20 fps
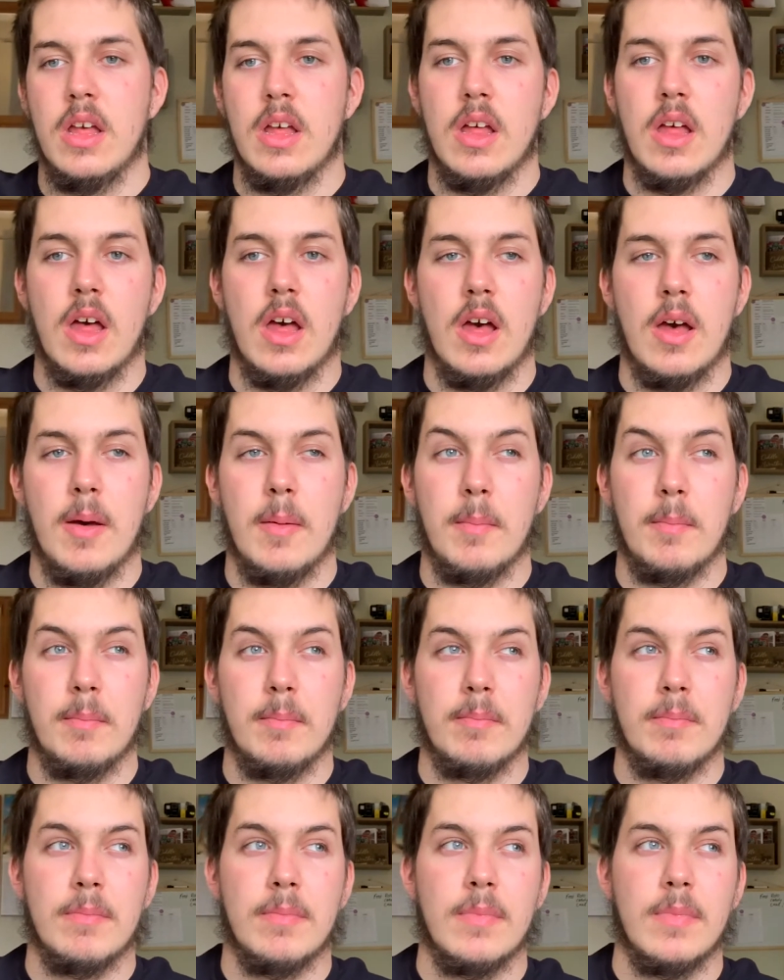And
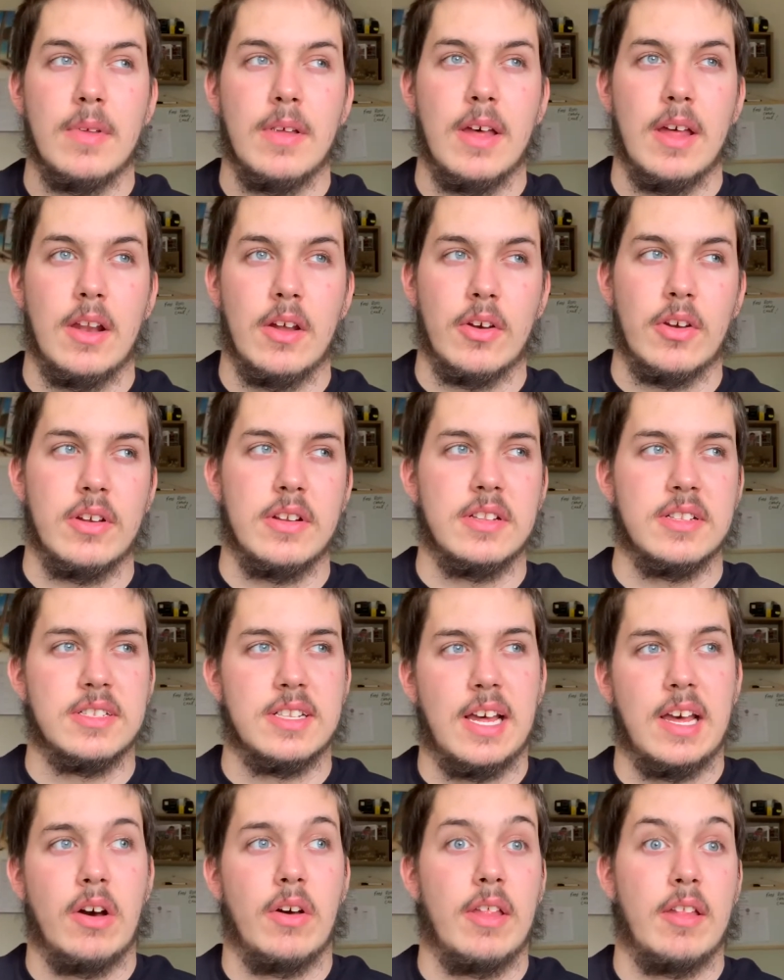I couldn't say,
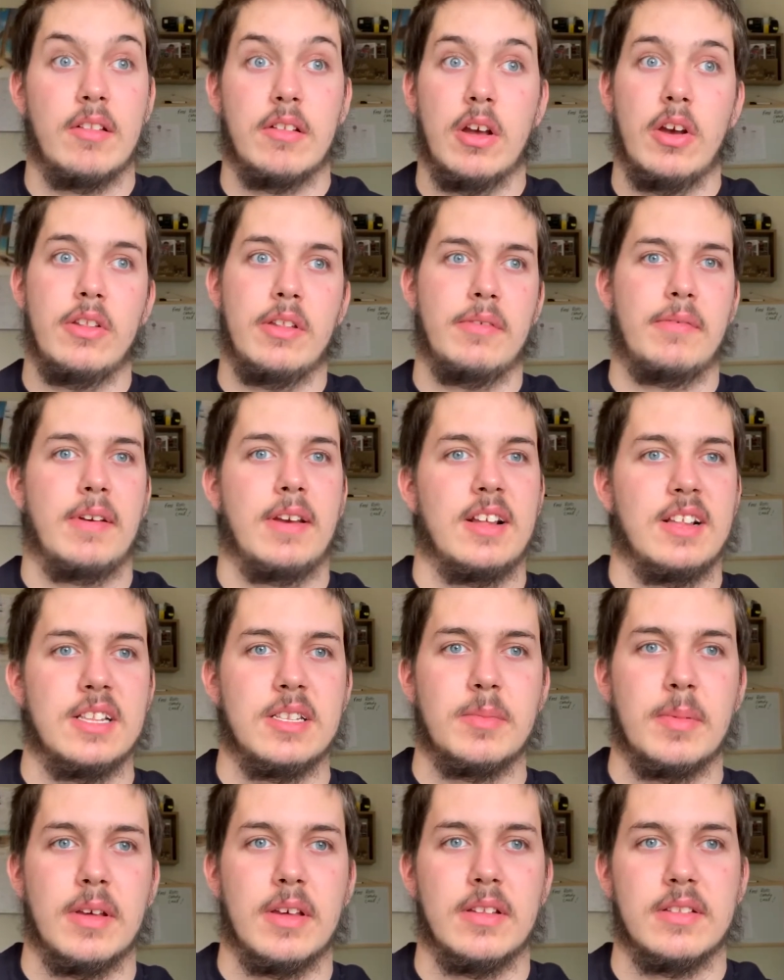oh, there's loads of things,
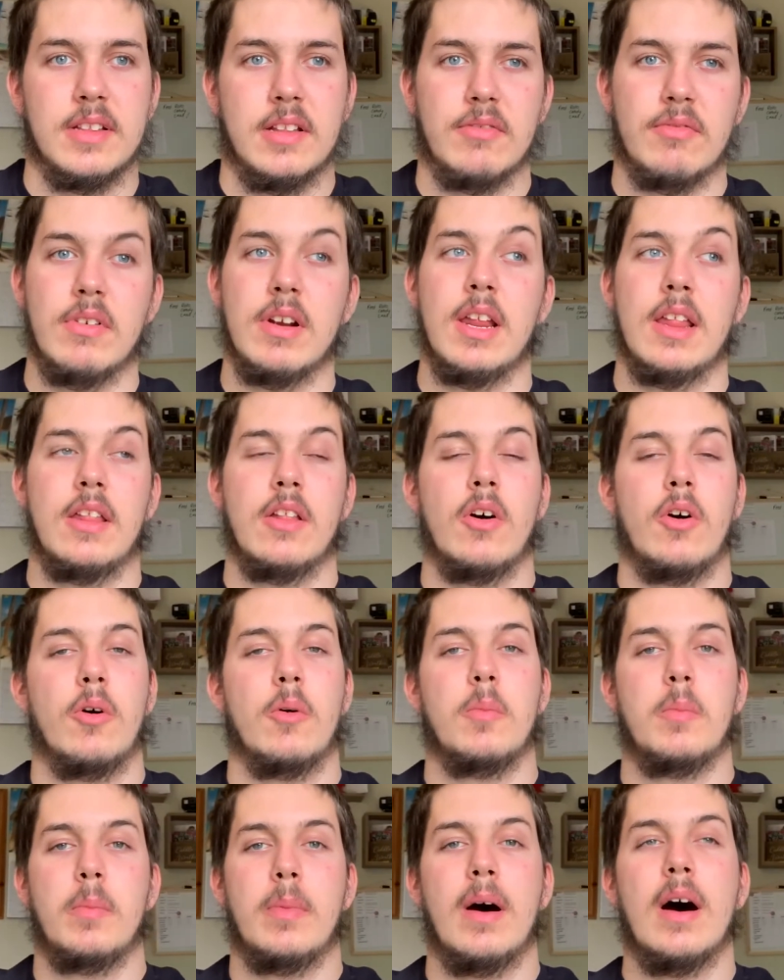because there's really not,
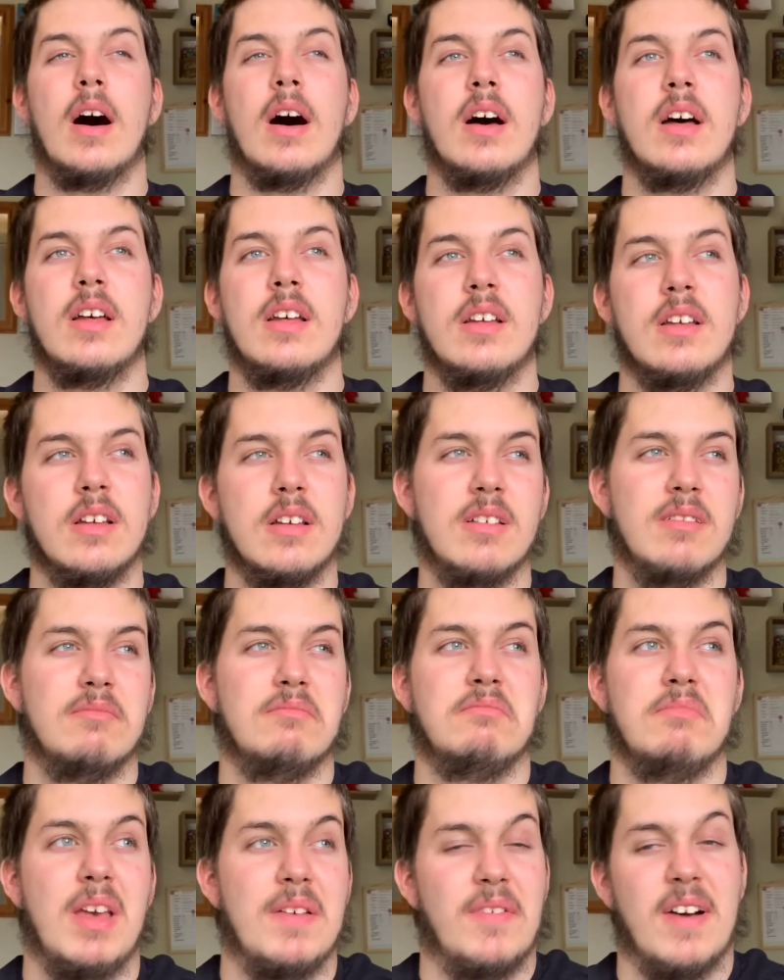but
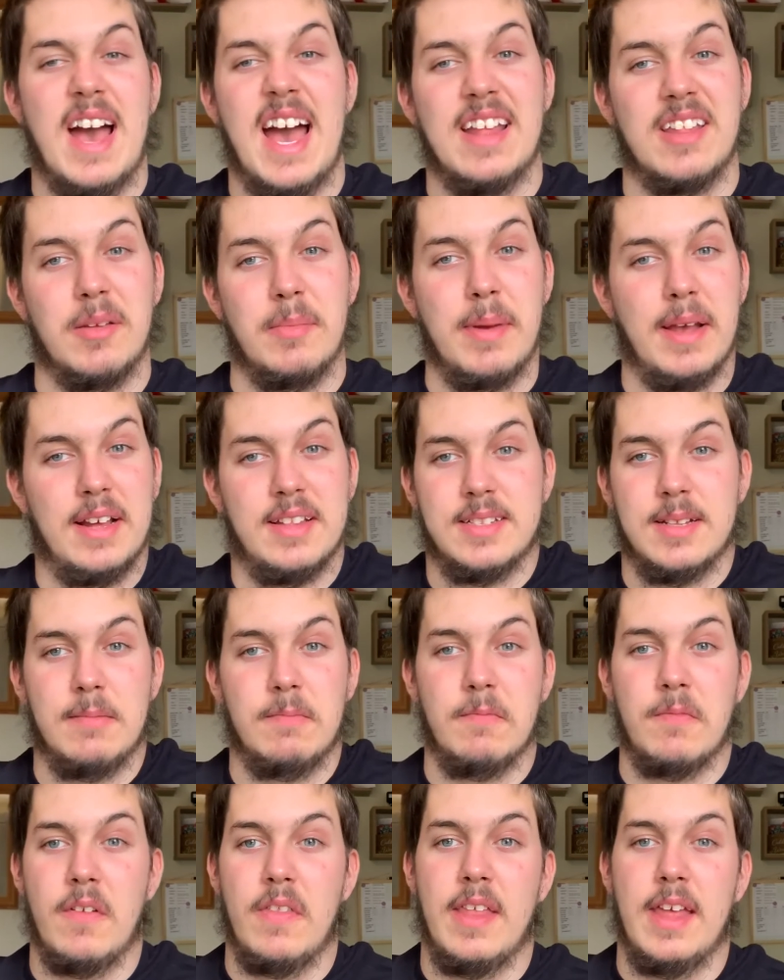if I had to pick
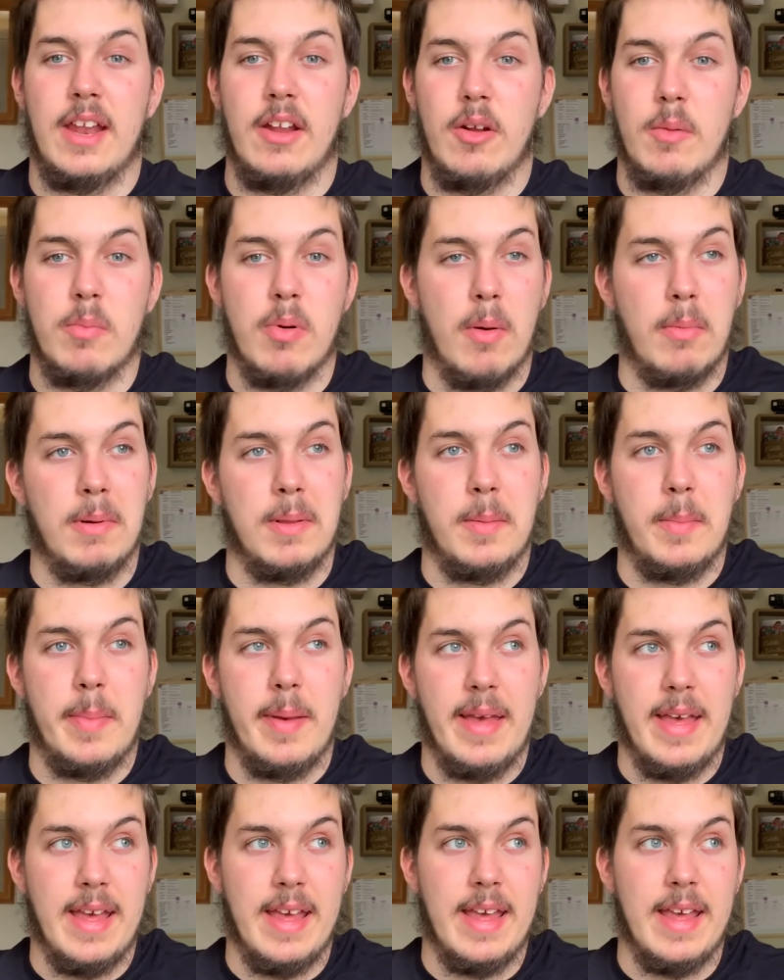something, then it would probably
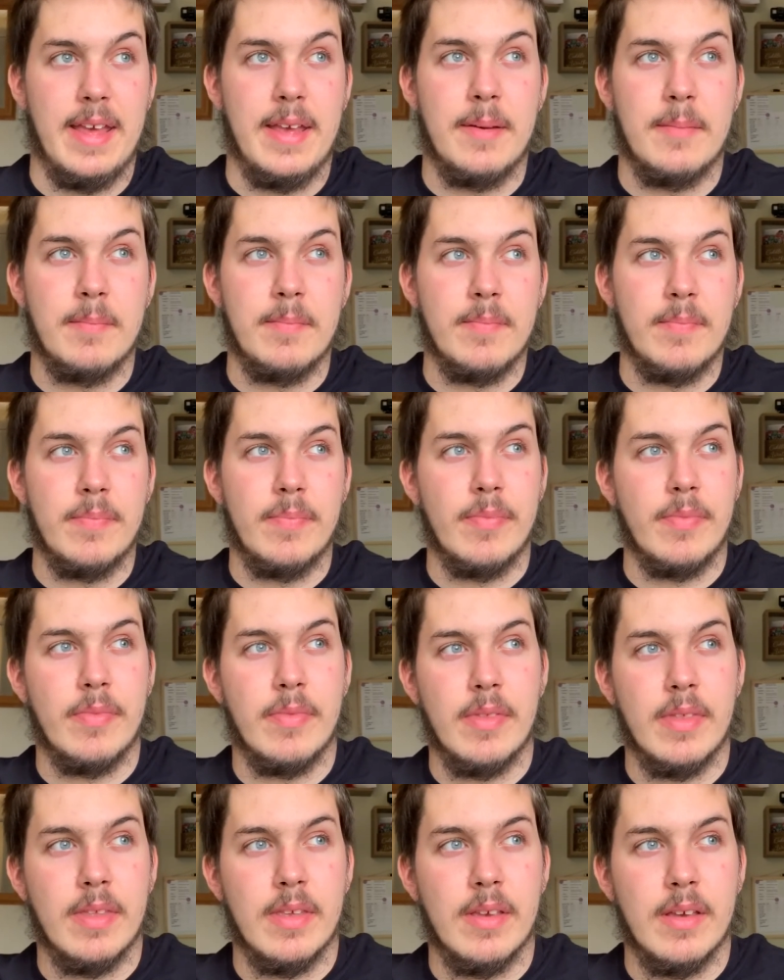be,
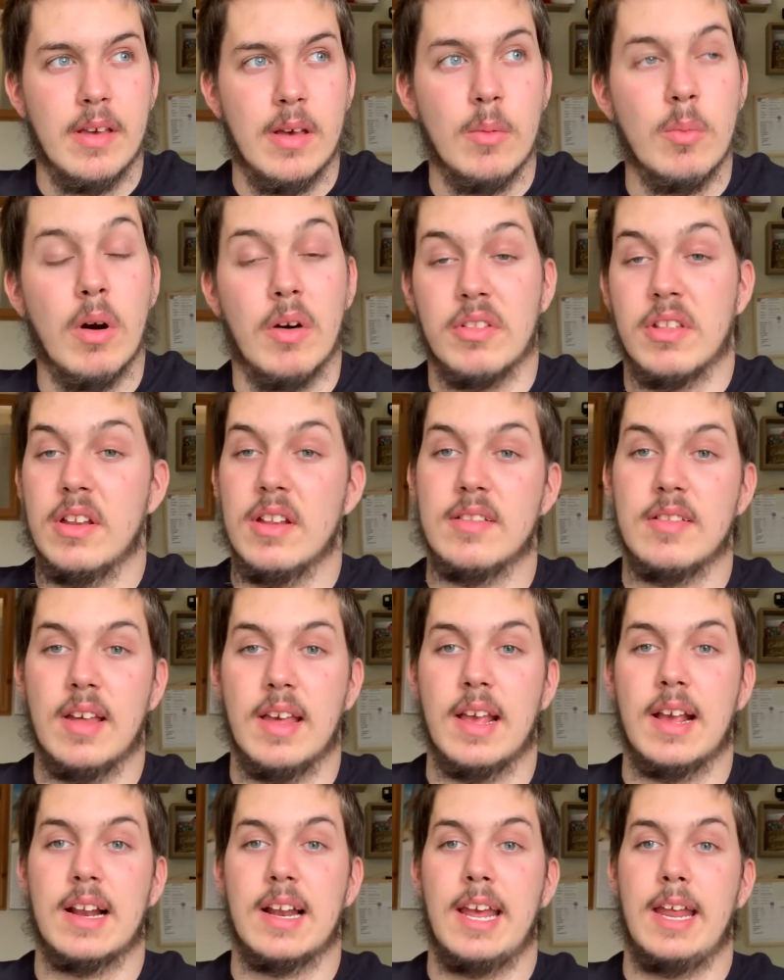well, I was going to say
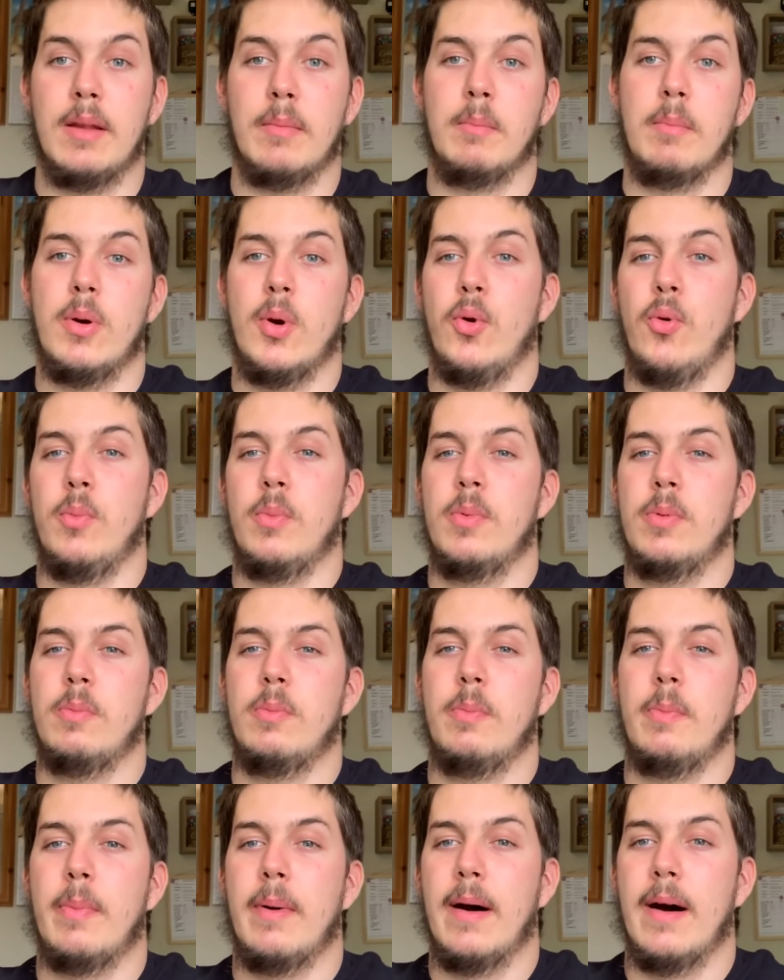clean and poop,
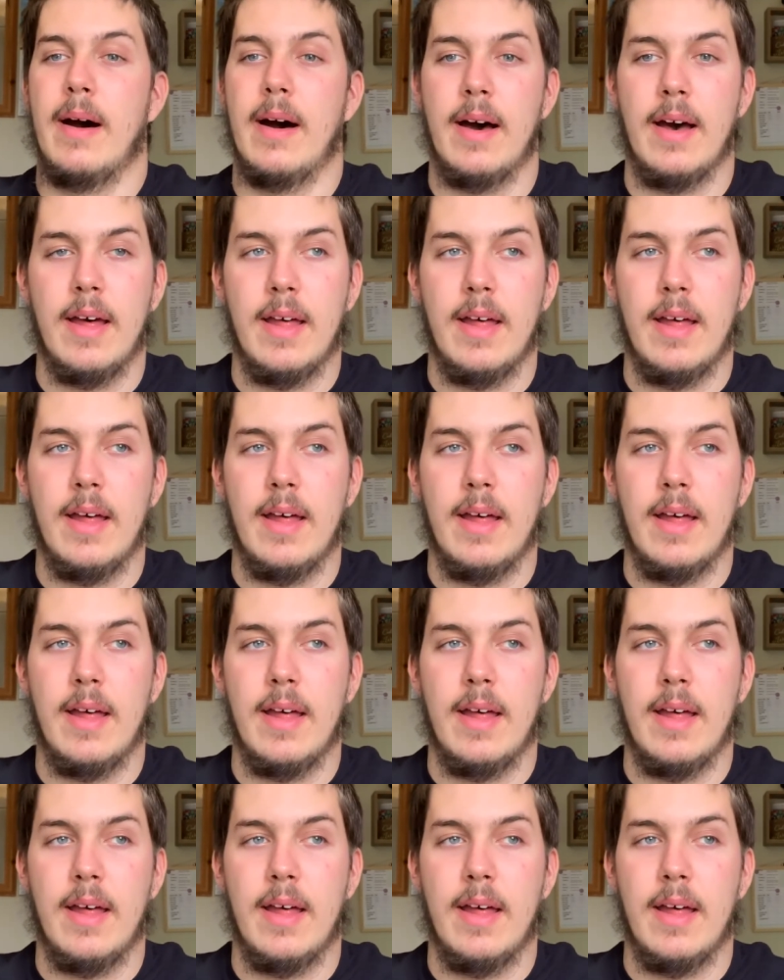but